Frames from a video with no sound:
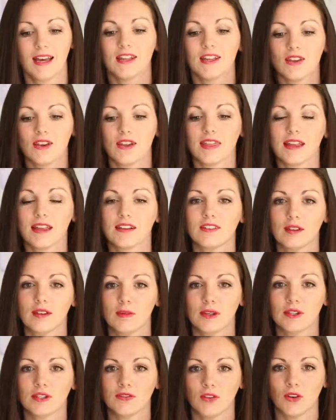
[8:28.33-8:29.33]
So thanks so
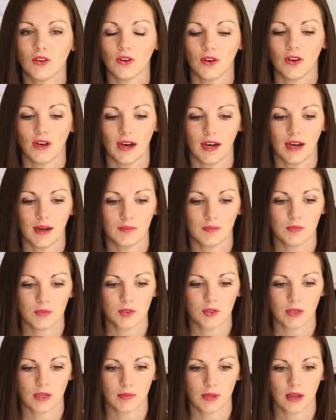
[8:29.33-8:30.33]
much for
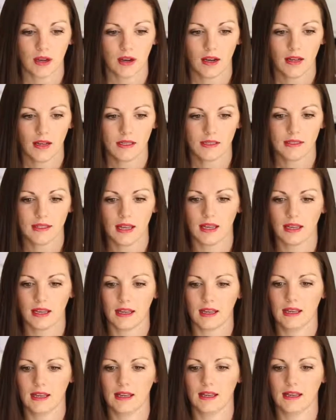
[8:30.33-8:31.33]
joining me, guys,
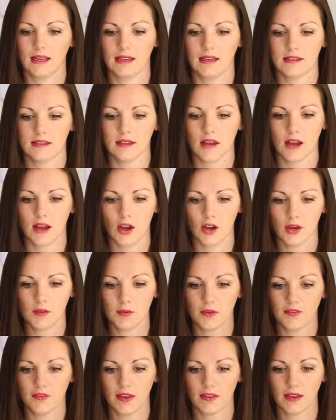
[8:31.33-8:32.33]
and I hope
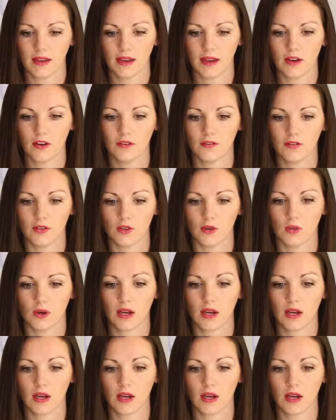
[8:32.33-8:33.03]
you found that helpful.